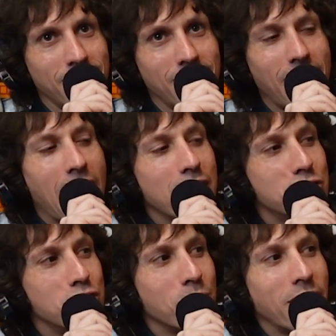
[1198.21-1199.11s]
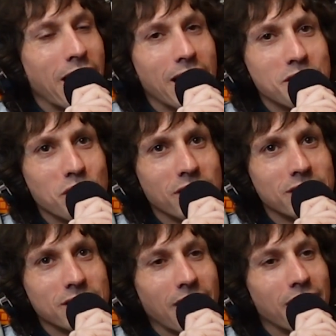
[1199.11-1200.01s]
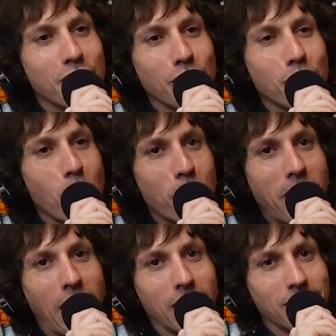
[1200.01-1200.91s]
Jimi Hendrix and Kurt Cobain.